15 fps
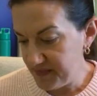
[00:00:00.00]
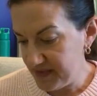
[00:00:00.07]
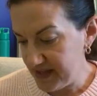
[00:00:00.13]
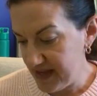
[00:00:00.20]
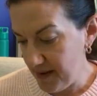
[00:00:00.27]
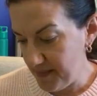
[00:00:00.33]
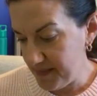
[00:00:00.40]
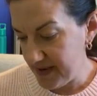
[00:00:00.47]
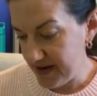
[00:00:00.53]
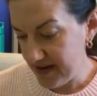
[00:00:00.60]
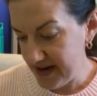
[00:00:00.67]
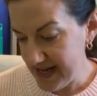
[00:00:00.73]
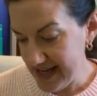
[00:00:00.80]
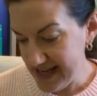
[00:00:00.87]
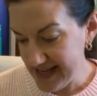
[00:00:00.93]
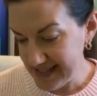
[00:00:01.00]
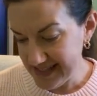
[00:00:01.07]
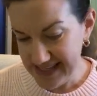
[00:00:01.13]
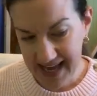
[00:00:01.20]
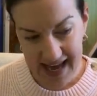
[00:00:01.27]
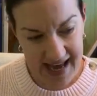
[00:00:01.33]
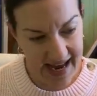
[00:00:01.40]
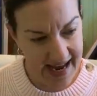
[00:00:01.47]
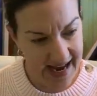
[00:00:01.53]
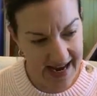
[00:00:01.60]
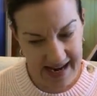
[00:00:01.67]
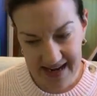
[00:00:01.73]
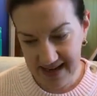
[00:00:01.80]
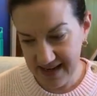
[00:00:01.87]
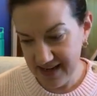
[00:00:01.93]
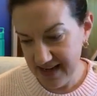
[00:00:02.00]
Yep, here it is, yay!